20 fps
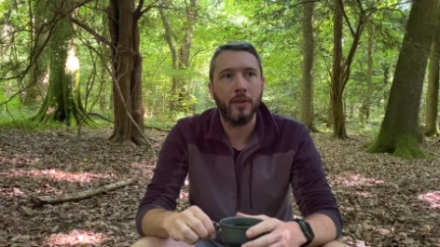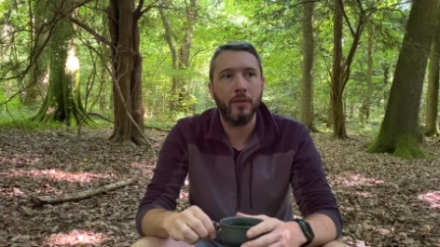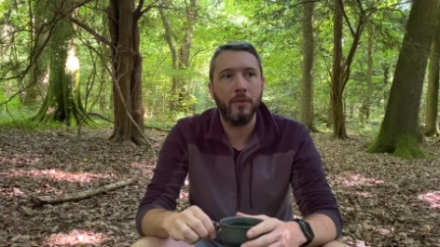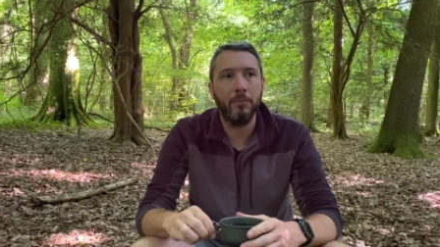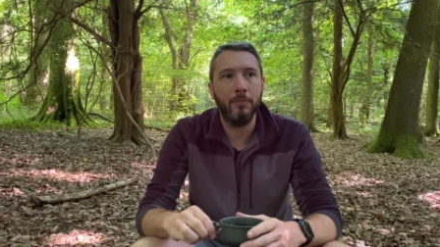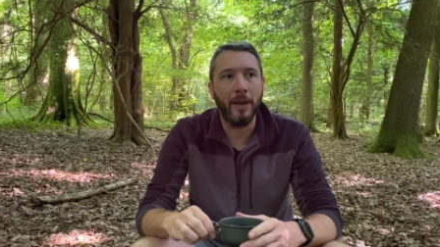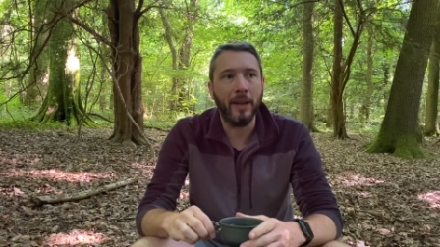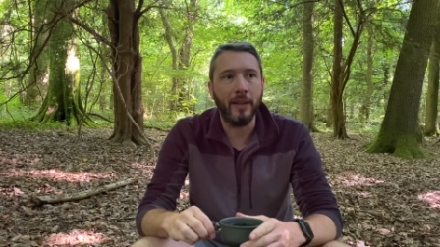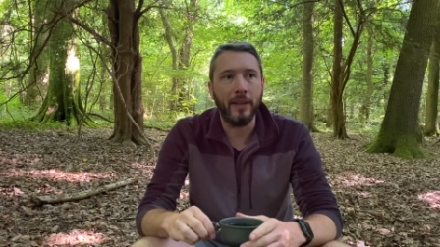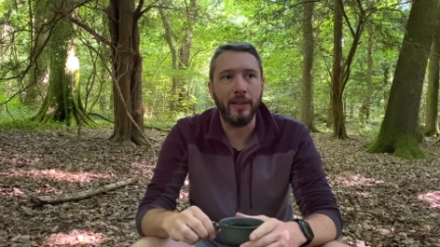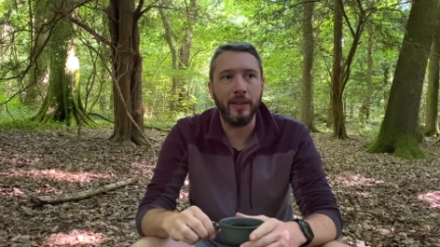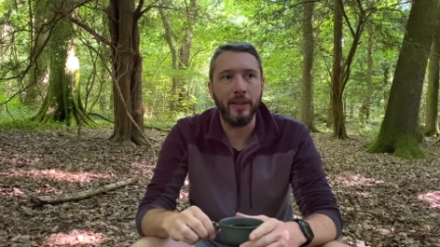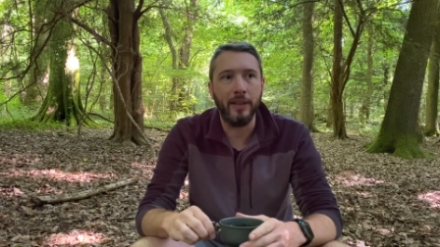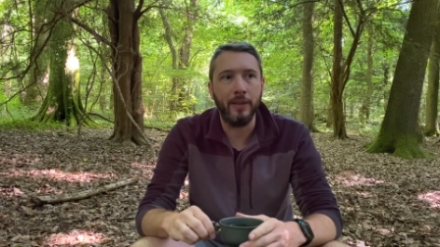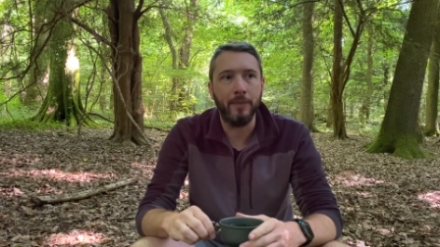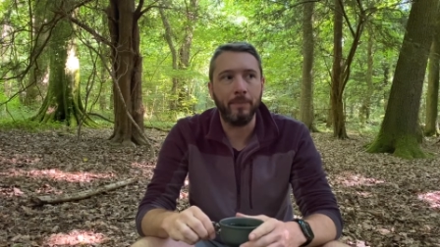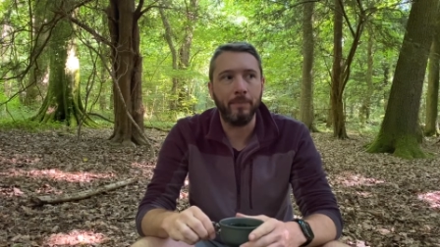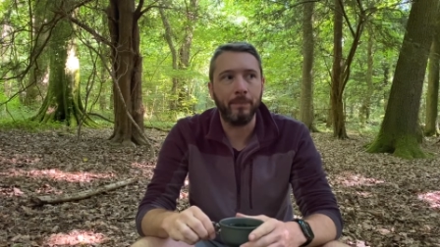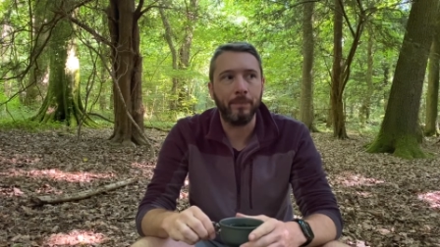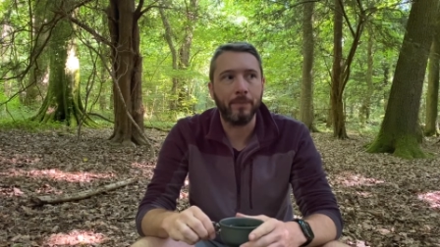Mainly,
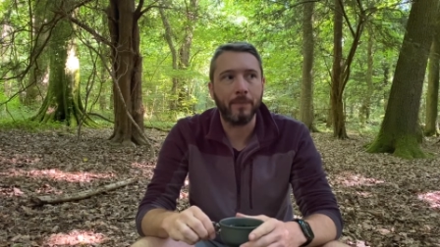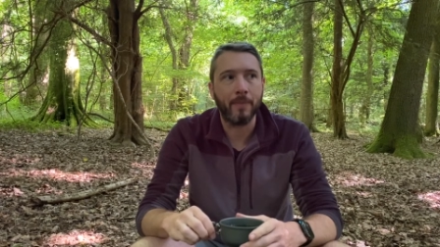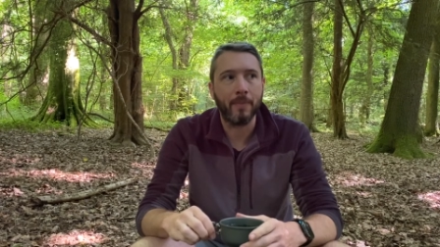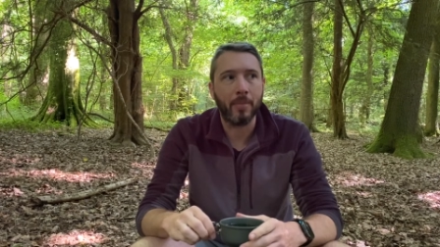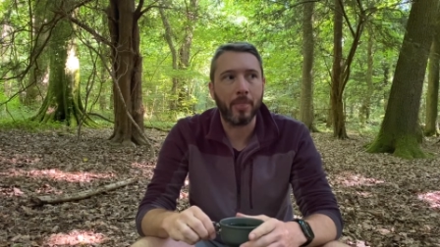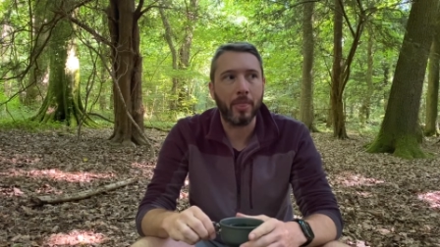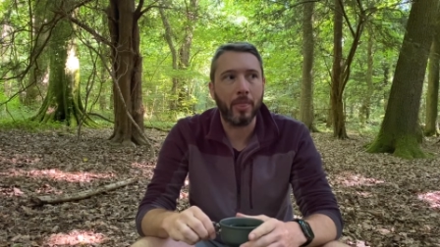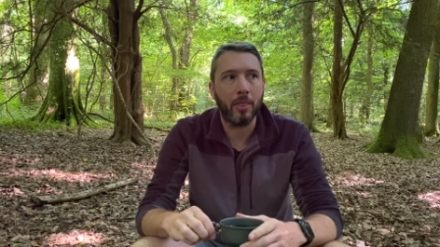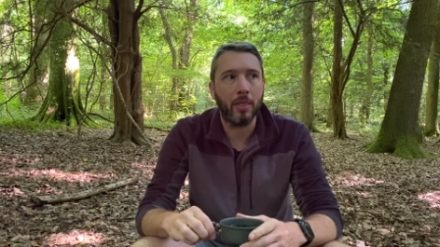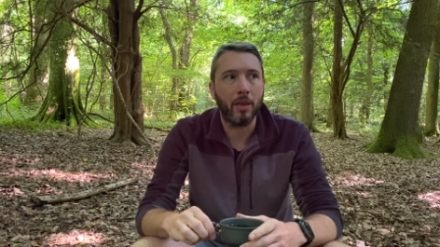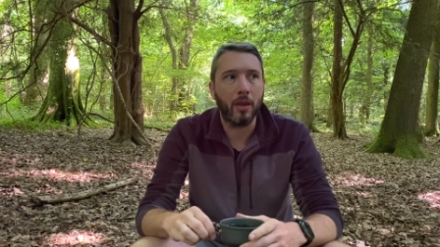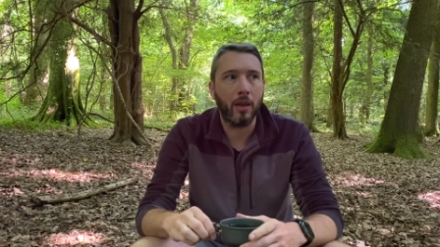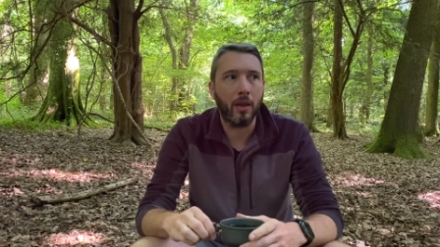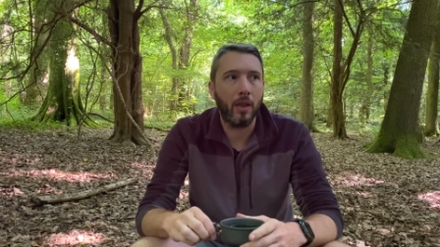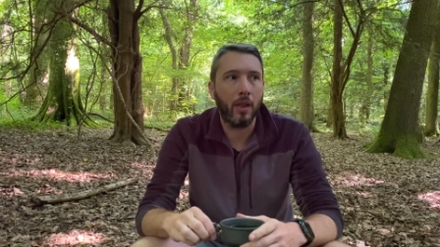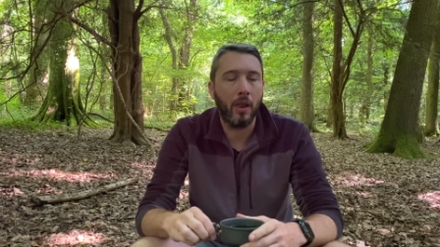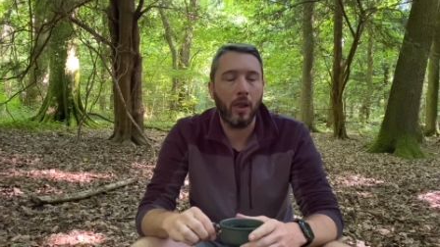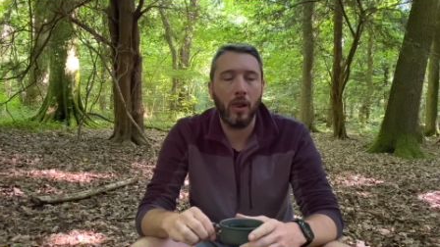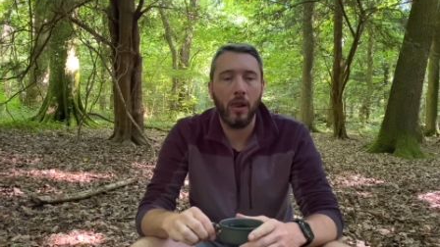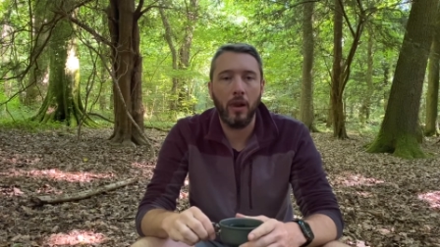
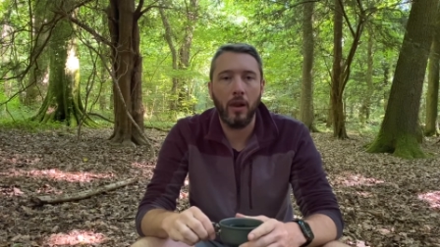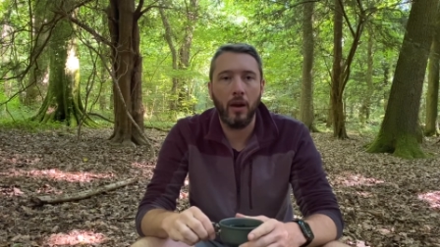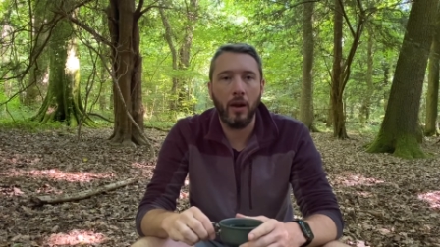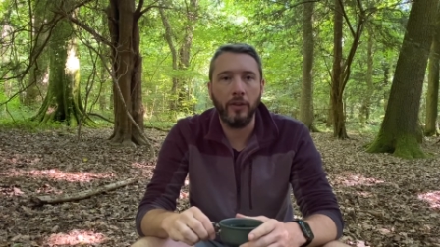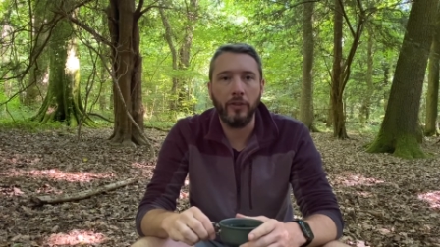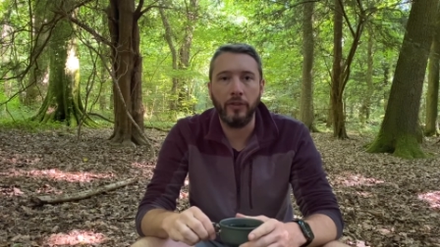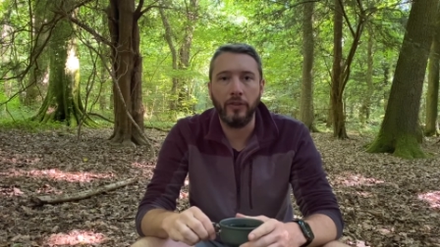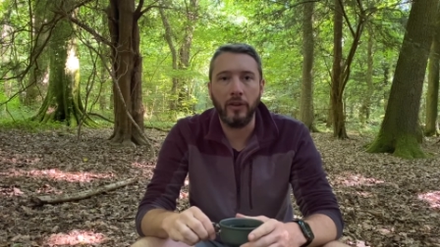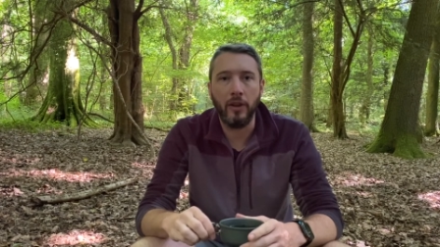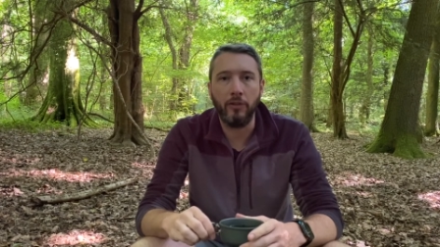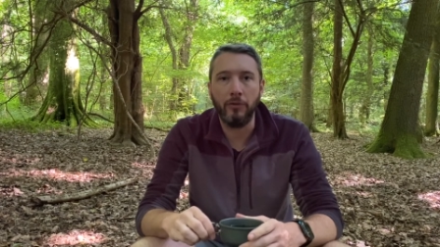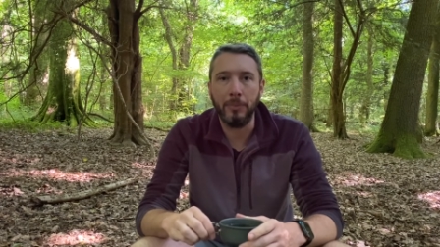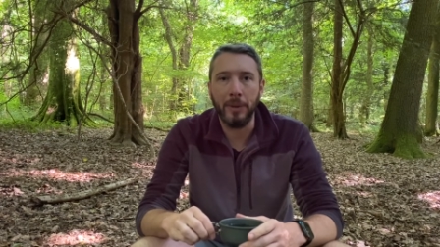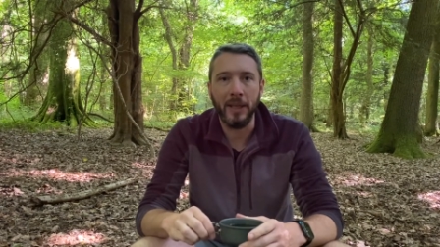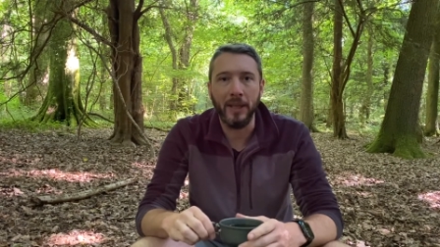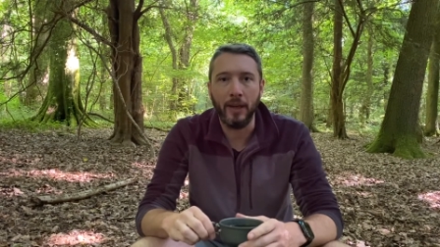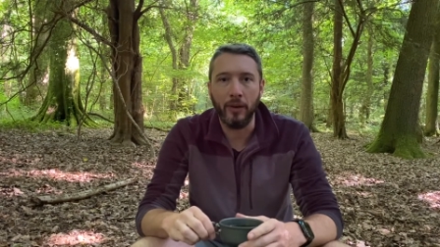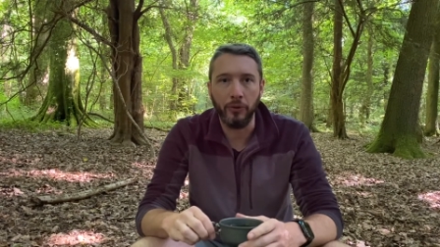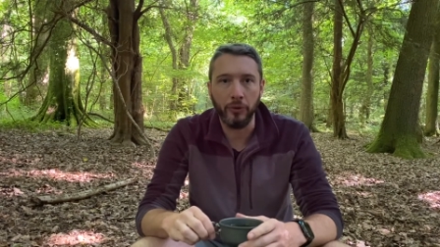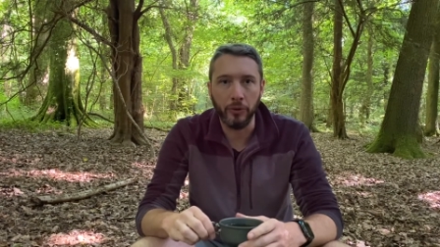I just love
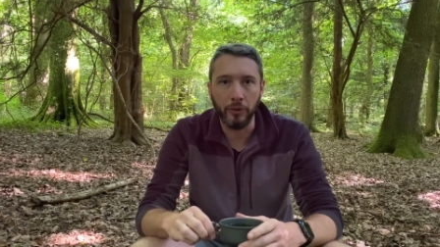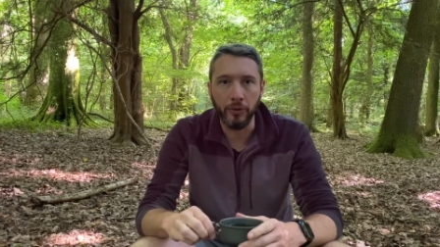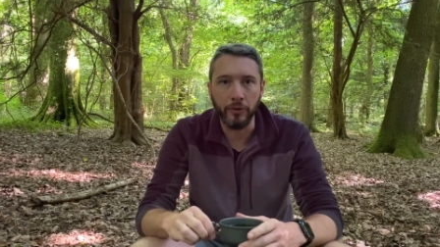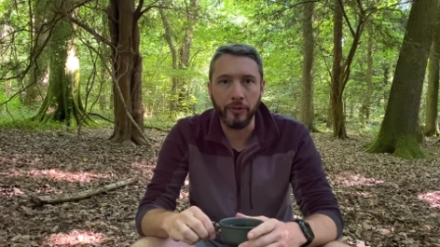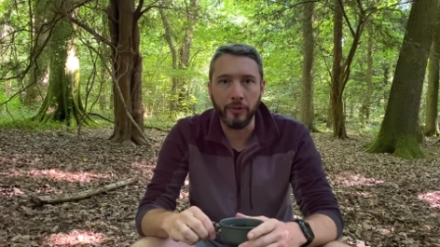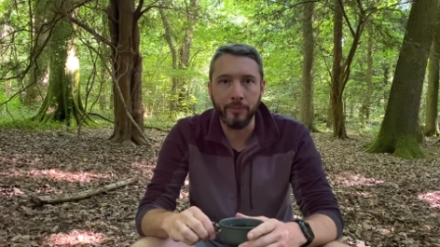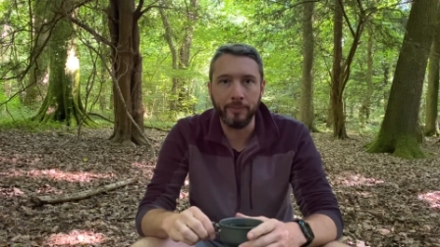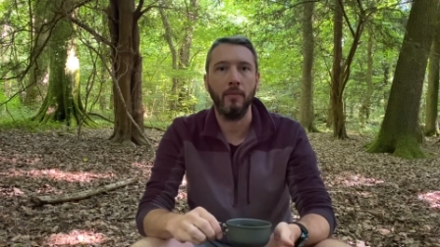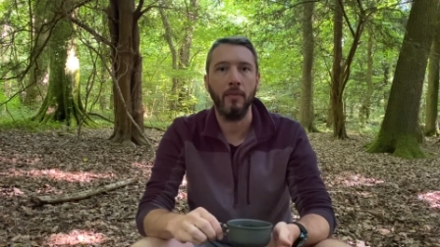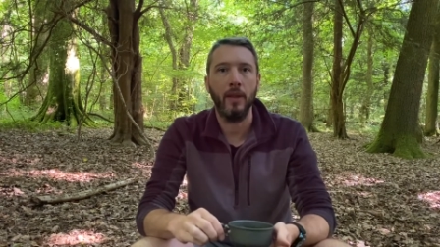being outdoors,